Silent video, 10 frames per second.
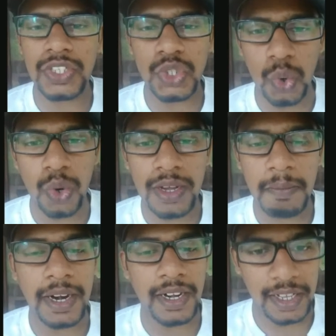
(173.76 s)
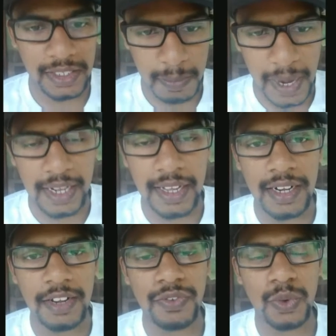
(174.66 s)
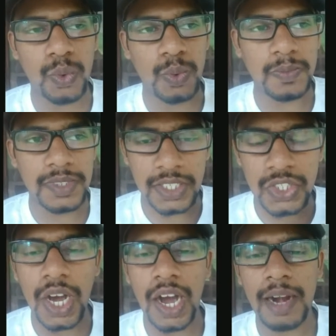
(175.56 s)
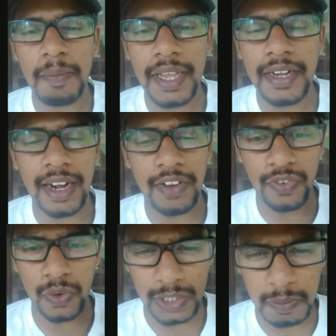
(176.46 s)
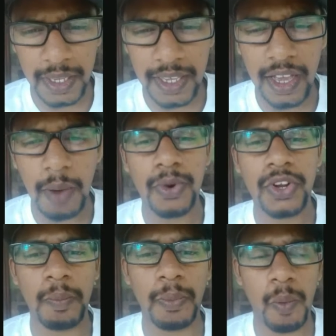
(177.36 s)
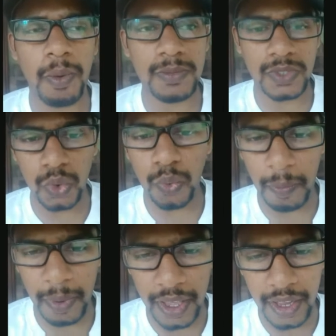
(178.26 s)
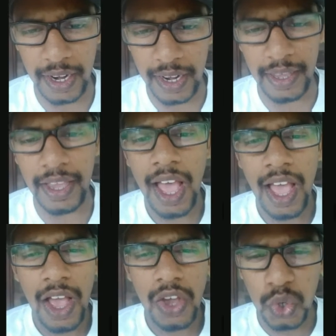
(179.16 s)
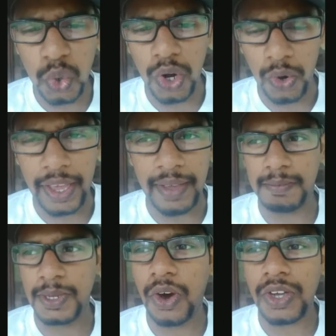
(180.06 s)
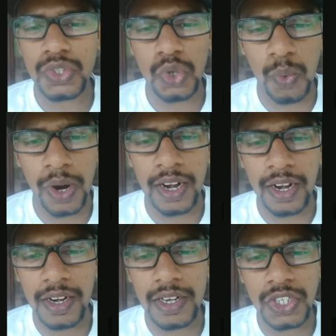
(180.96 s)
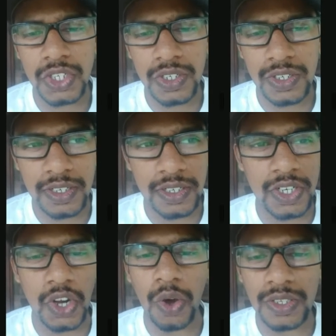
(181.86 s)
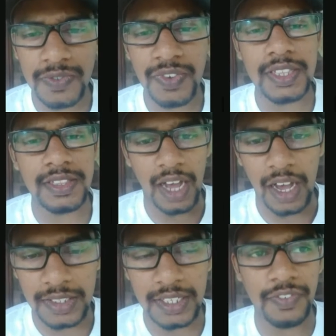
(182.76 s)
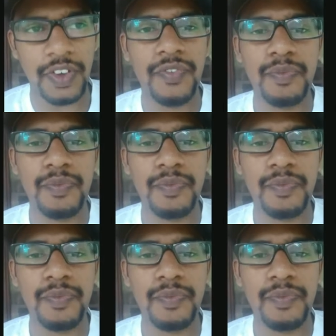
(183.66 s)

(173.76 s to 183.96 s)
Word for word: a joke but it's practical if you touch your heartbeat and if you are speaking about your problems you would be really cool okay because no one talks with ourselves